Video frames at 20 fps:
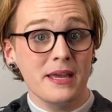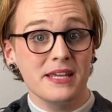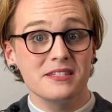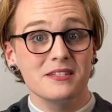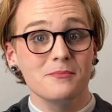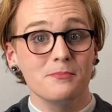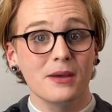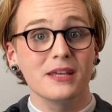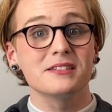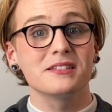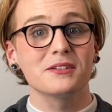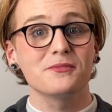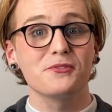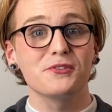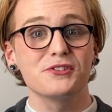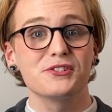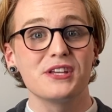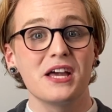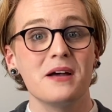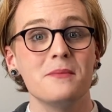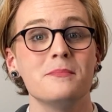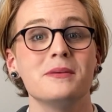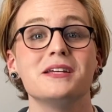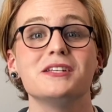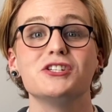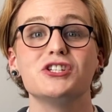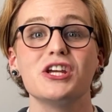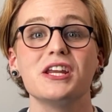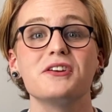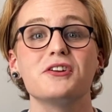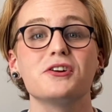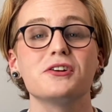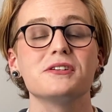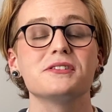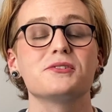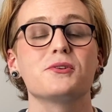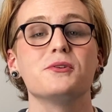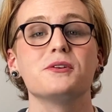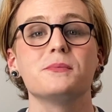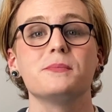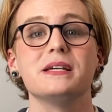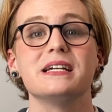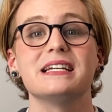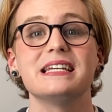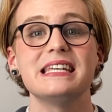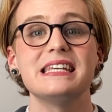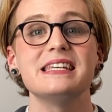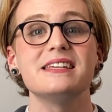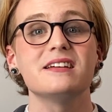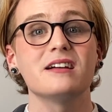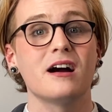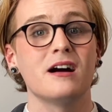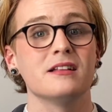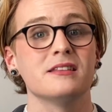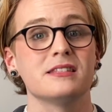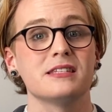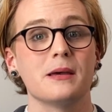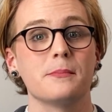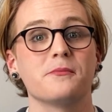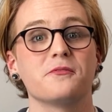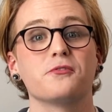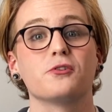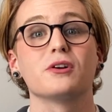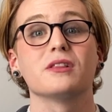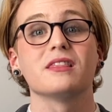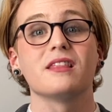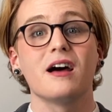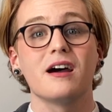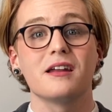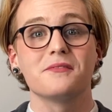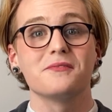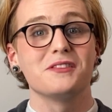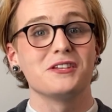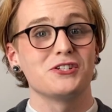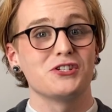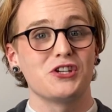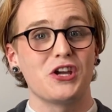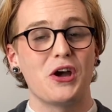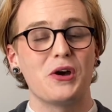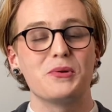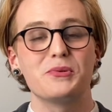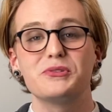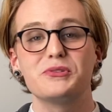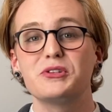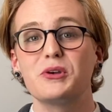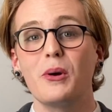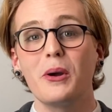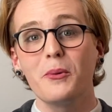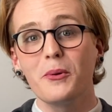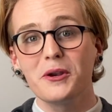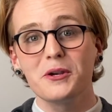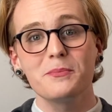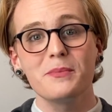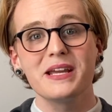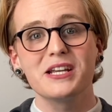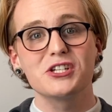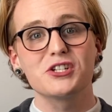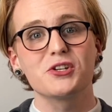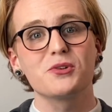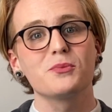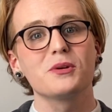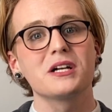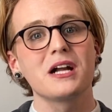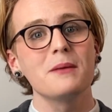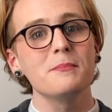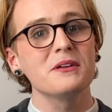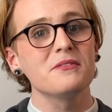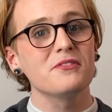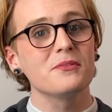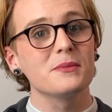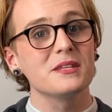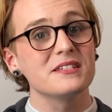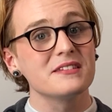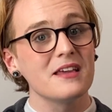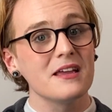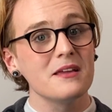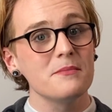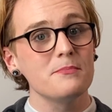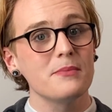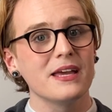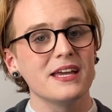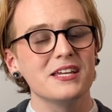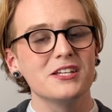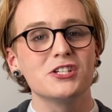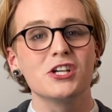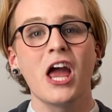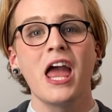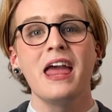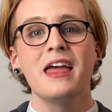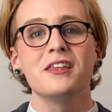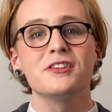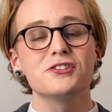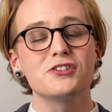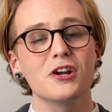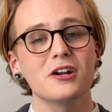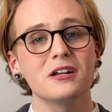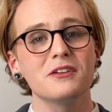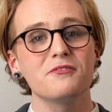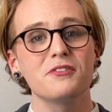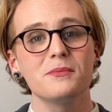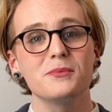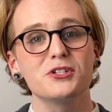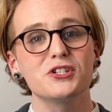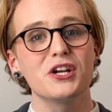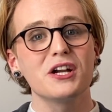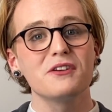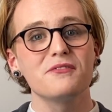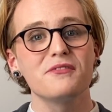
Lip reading: seem basic for some, gender is going to be a key concept for a lot of the show. So I wanted to make sure we're coming from the same page and starting from a shared